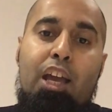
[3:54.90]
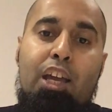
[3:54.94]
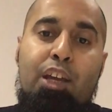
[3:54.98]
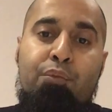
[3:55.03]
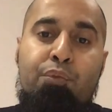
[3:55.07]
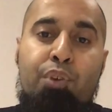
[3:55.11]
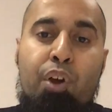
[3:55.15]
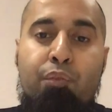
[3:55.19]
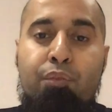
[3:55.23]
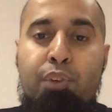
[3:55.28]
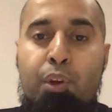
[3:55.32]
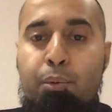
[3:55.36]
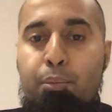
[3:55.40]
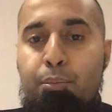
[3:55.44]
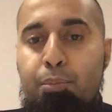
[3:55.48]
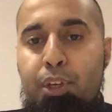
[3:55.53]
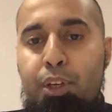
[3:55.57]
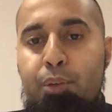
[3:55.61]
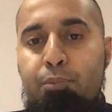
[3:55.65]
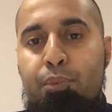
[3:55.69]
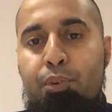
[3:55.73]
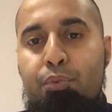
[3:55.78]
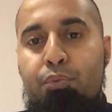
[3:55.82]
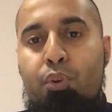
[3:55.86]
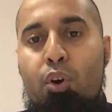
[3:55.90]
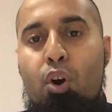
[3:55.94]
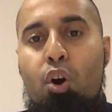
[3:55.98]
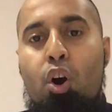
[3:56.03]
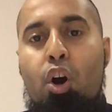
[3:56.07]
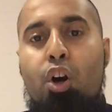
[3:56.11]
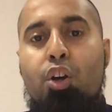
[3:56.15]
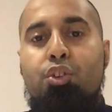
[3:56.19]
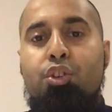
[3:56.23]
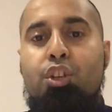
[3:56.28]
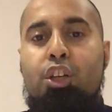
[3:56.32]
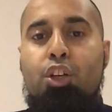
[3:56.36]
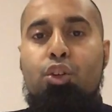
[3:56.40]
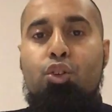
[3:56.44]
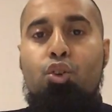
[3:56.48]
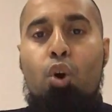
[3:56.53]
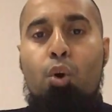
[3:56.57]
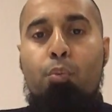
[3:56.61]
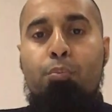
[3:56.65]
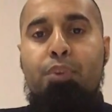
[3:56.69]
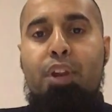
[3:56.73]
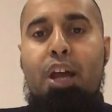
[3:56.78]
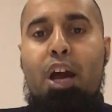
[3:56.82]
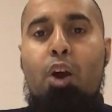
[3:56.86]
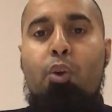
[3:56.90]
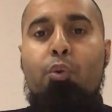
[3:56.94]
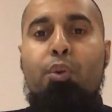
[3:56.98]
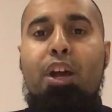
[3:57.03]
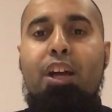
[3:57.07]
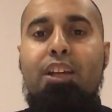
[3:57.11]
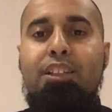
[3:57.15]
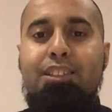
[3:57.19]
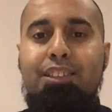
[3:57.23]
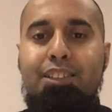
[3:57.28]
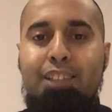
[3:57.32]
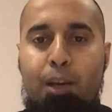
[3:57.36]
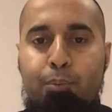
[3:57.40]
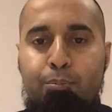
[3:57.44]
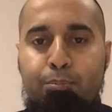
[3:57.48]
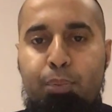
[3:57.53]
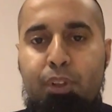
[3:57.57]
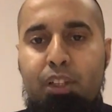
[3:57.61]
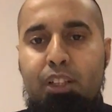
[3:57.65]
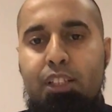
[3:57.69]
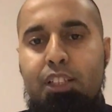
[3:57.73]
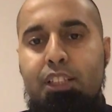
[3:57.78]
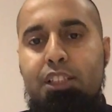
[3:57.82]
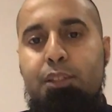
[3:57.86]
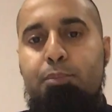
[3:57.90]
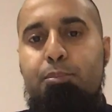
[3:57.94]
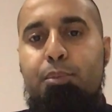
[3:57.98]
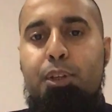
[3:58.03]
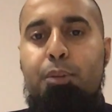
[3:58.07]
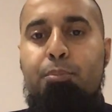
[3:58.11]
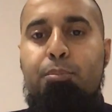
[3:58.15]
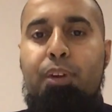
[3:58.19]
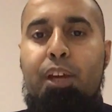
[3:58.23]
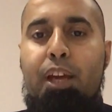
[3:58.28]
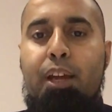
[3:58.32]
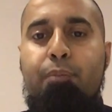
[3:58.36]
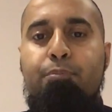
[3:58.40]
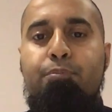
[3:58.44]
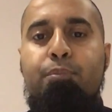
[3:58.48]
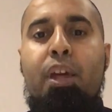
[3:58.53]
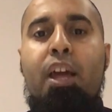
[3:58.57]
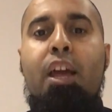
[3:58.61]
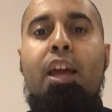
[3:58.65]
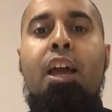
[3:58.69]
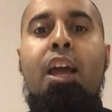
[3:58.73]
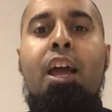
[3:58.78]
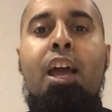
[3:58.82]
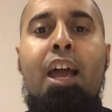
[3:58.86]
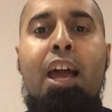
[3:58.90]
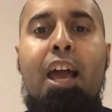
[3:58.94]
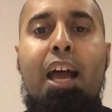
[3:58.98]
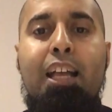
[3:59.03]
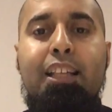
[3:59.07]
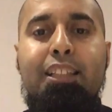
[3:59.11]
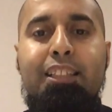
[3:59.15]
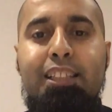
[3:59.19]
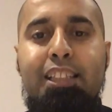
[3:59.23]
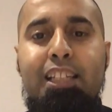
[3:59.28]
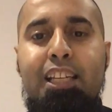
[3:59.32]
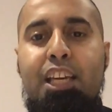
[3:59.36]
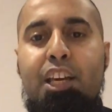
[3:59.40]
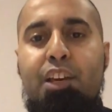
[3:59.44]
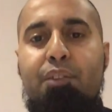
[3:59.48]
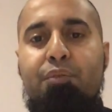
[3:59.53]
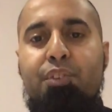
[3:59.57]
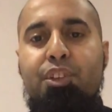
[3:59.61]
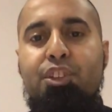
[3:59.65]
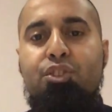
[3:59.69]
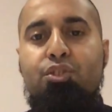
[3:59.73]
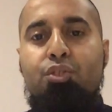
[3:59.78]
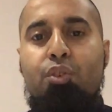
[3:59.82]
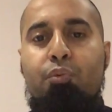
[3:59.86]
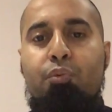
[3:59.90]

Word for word: if you have never been before, you can come down, sample Leeds PPN and see if it's